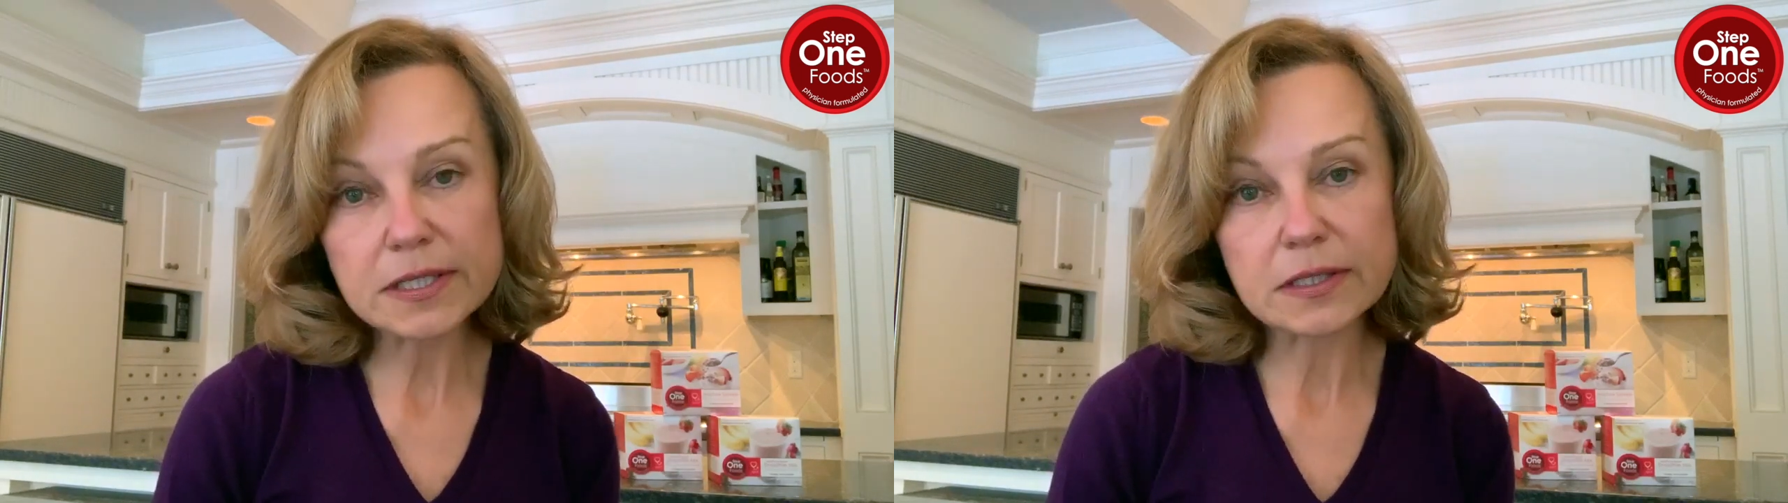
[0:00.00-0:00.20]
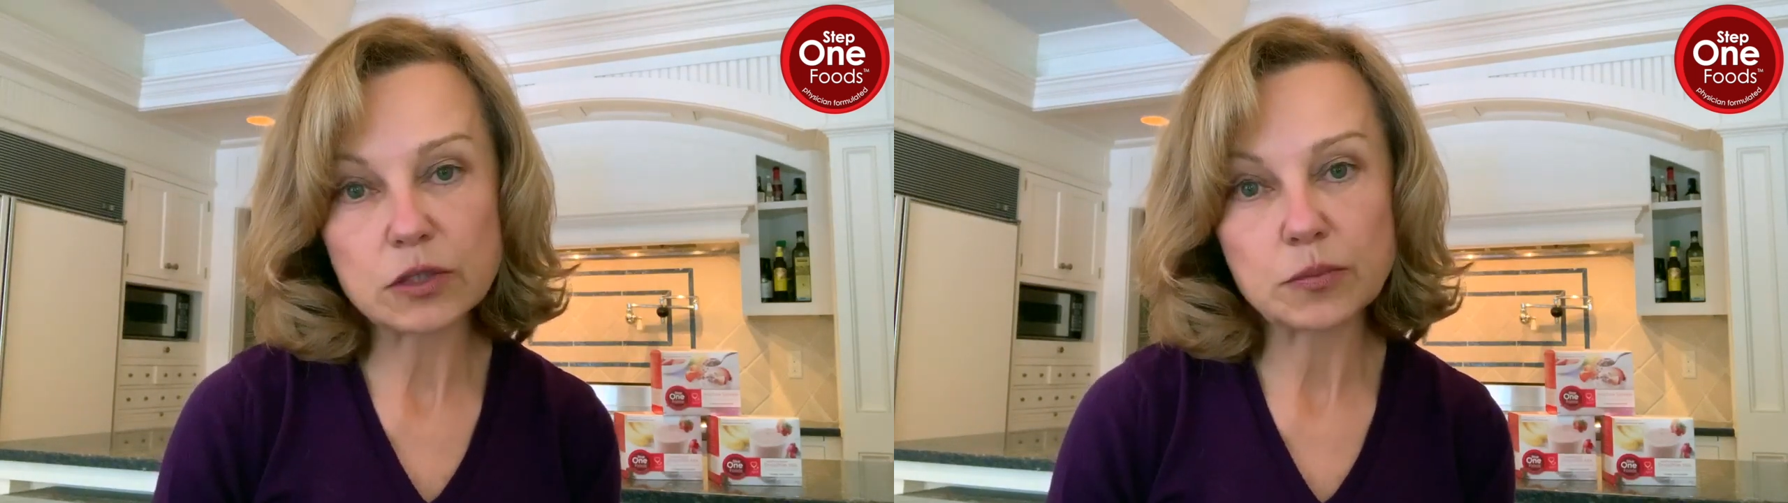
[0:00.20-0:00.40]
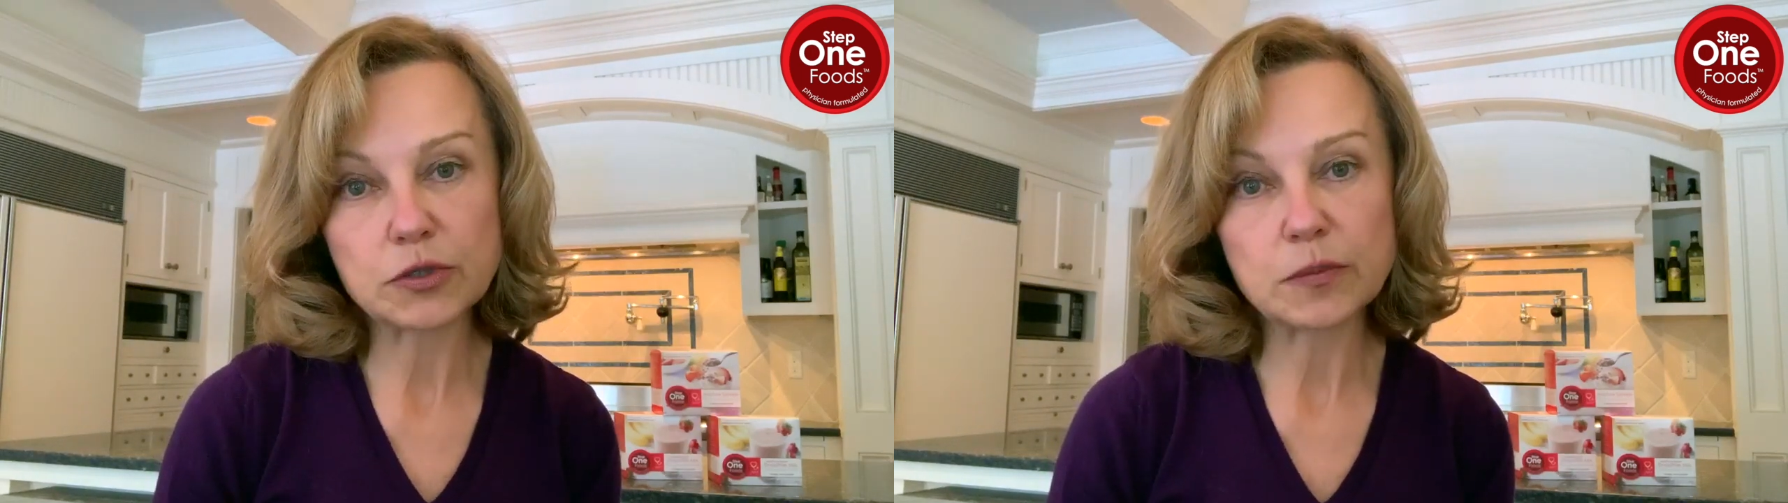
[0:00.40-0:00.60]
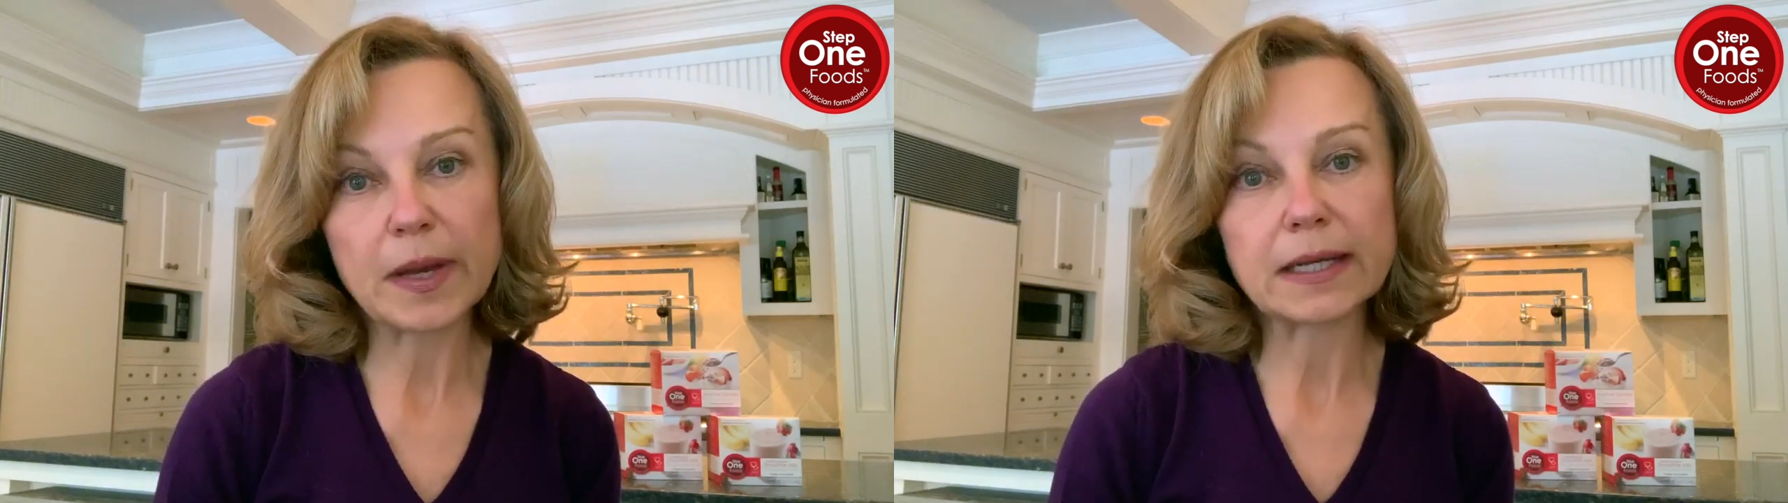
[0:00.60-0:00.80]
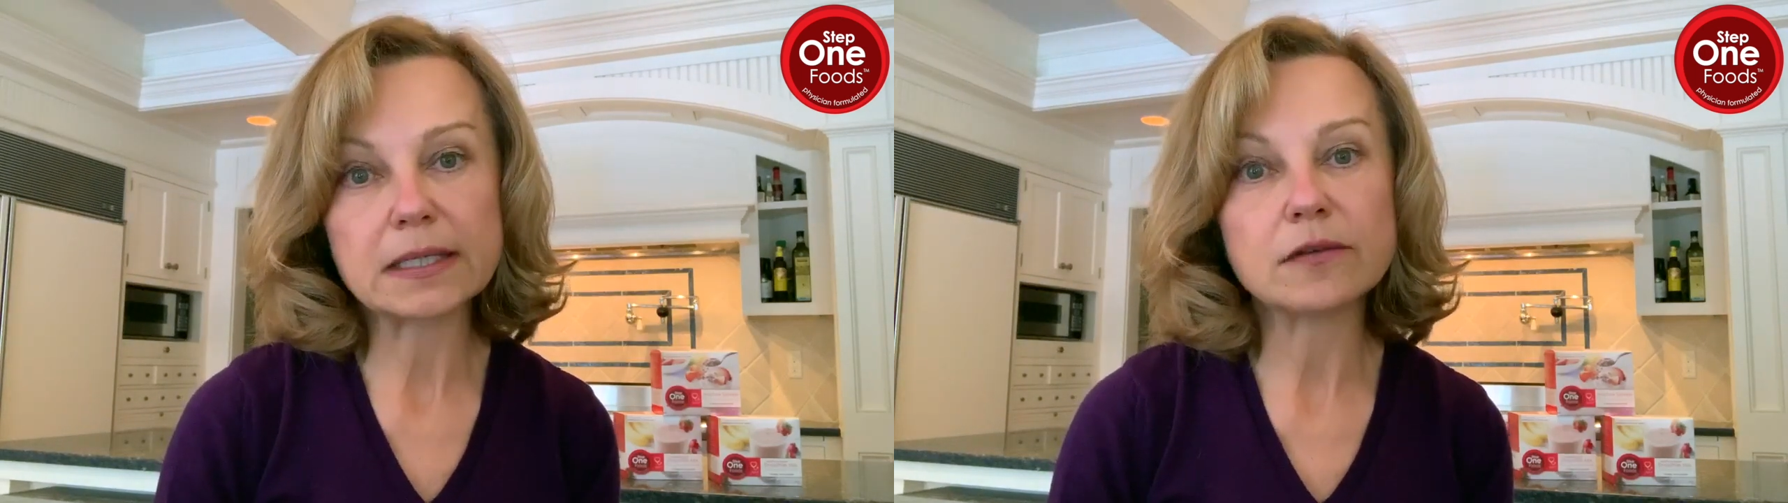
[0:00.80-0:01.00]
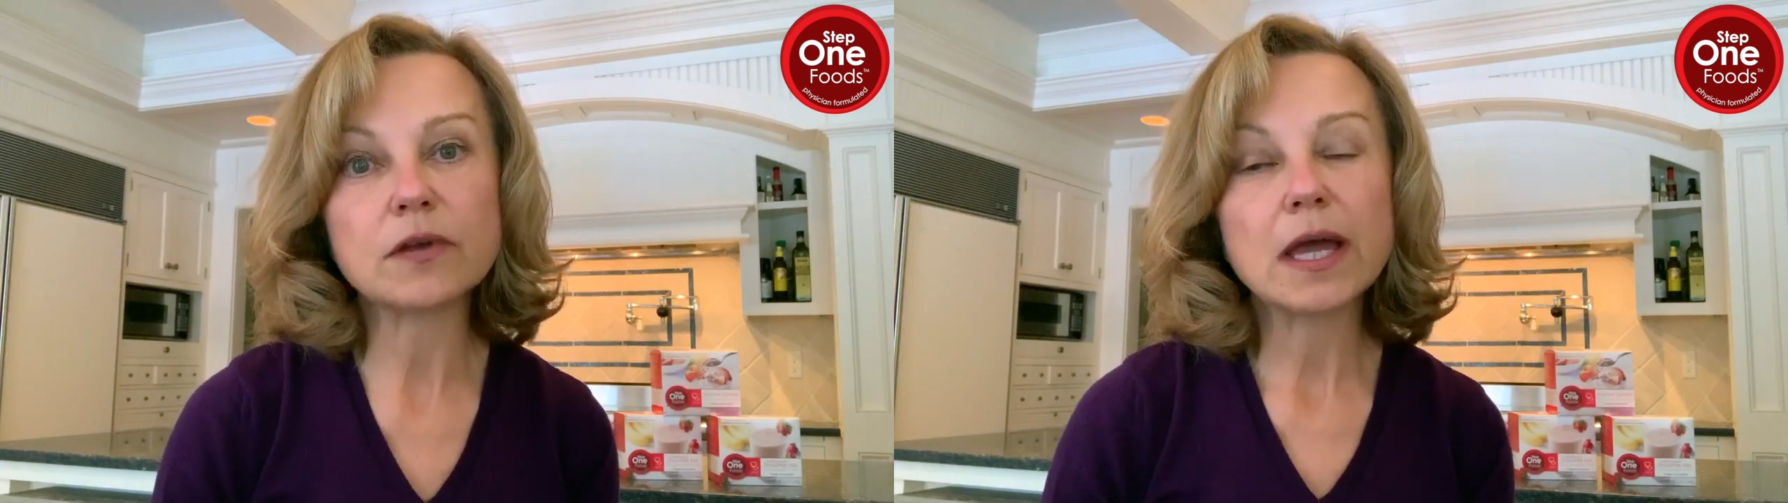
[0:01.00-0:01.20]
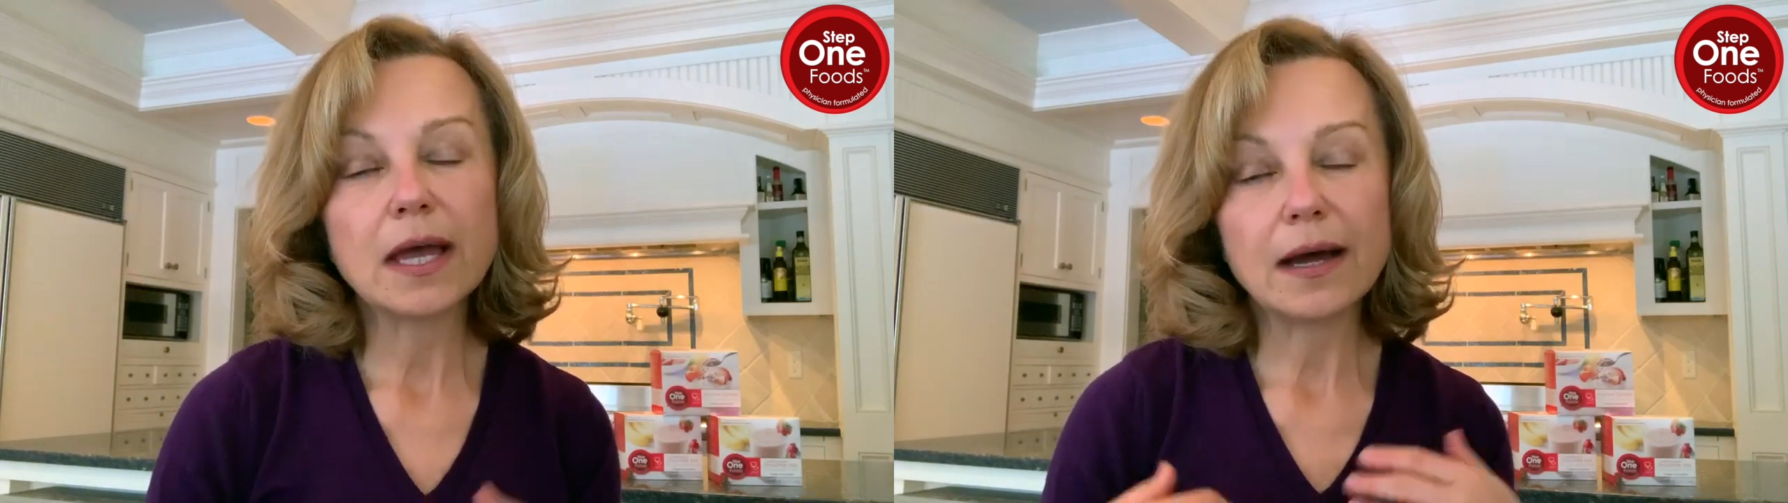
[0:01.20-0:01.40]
disease perspective,